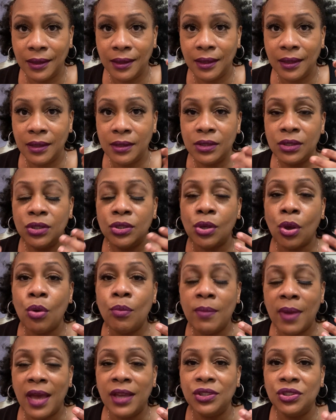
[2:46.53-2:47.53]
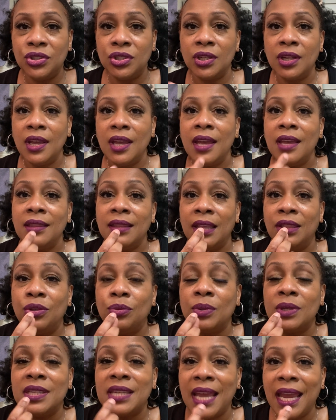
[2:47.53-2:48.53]
so much that the
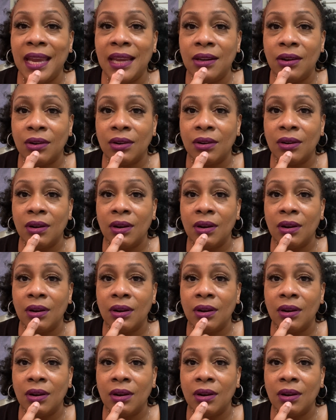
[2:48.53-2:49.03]
retainer